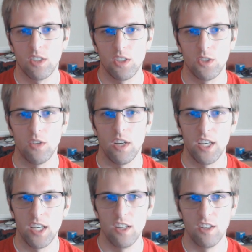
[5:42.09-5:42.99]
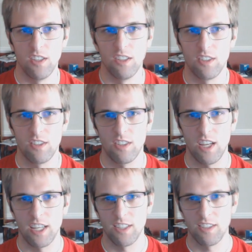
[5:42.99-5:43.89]
So I needed to
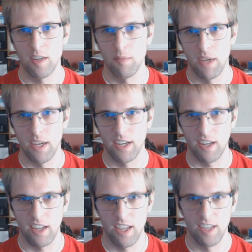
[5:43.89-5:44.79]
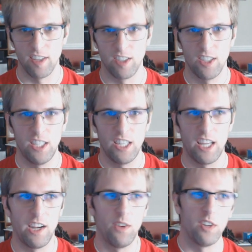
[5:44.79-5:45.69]
take a step back and clean
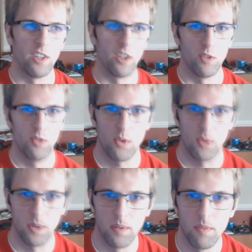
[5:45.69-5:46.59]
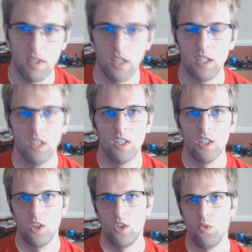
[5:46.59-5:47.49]
that out and go forward,
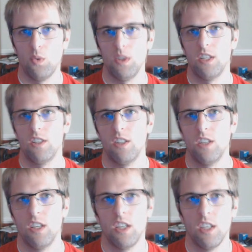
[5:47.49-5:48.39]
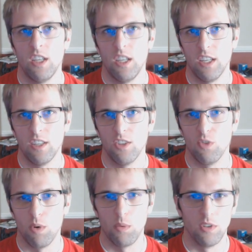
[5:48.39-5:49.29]
which
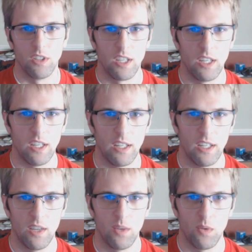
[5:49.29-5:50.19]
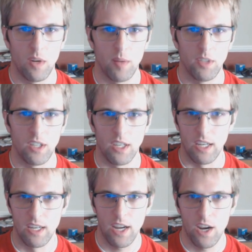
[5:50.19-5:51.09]
is what I'm looking
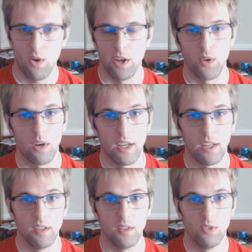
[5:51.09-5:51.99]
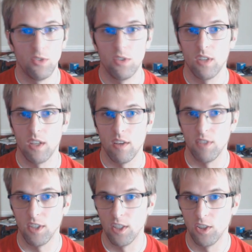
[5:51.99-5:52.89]
at now. I don't have a
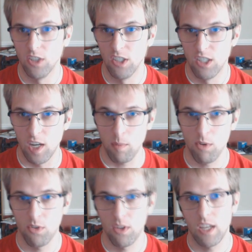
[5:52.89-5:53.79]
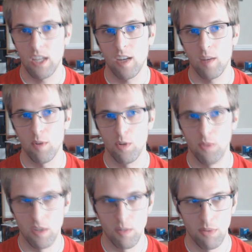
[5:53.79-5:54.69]
very good demo for that yet. I'm
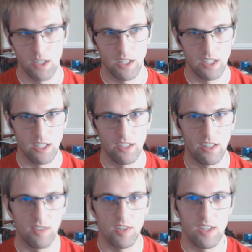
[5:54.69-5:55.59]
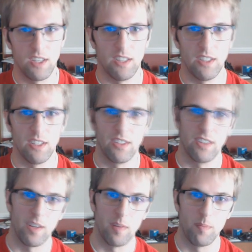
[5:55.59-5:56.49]
hoping to plug it into everything
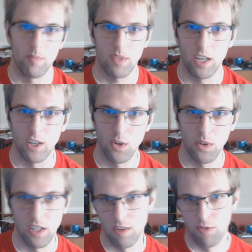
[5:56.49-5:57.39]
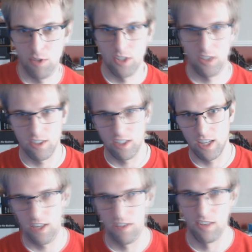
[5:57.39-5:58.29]
that I'm kind of going in first, because
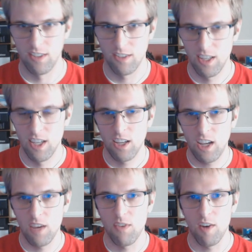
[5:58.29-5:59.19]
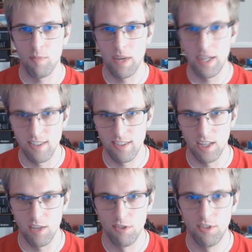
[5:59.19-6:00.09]
it's kind of off by
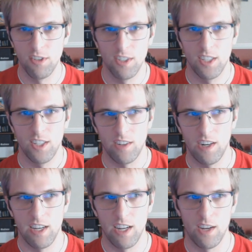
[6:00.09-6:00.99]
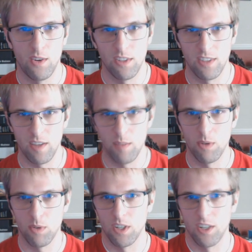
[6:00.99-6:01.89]
itself right now as I've
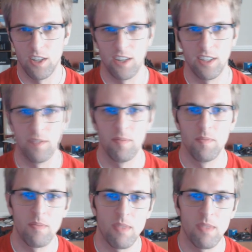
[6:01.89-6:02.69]
been working on it.